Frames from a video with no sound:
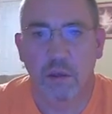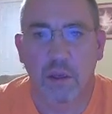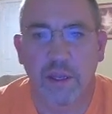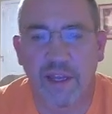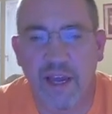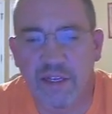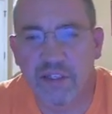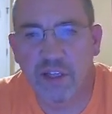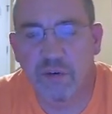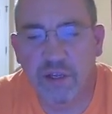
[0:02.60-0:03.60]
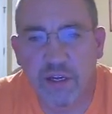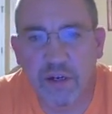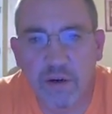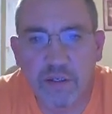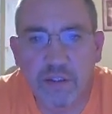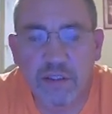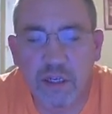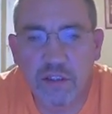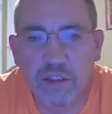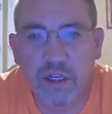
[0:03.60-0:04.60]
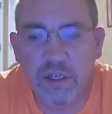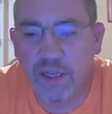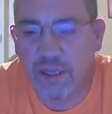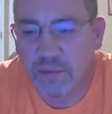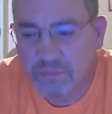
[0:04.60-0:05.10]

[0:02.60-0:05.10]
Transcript: Hey guys, Tony here. It's uh, Sunday.